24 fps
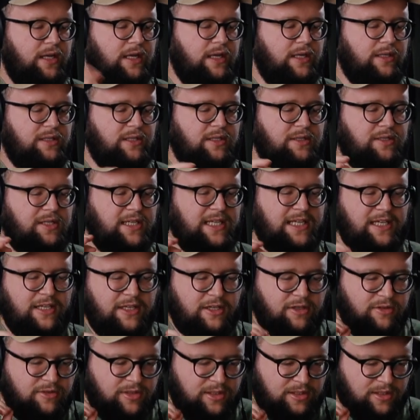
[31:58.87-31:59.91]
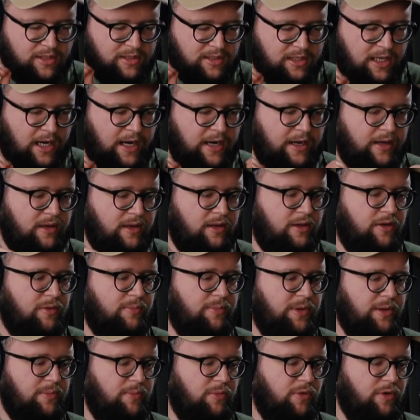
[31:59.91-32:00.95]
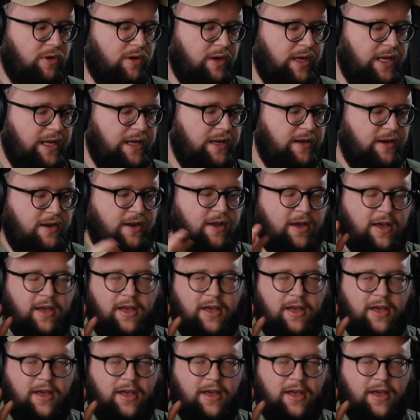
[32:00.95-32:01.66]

and just EQ just a tiny little bit more in.